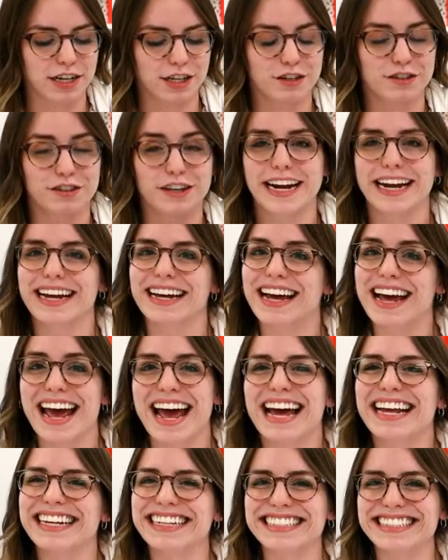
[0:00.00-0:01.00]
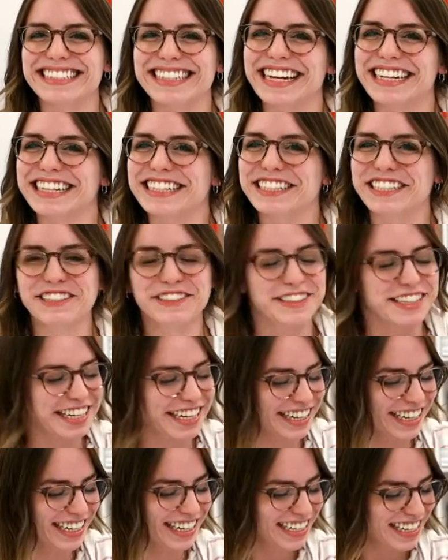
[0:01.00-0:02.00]
great and exciting new
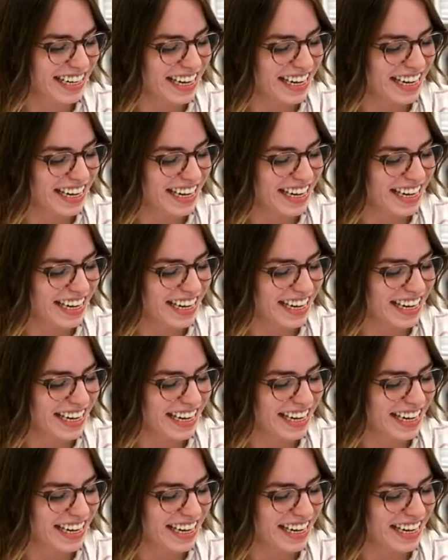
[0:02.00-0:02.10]
year.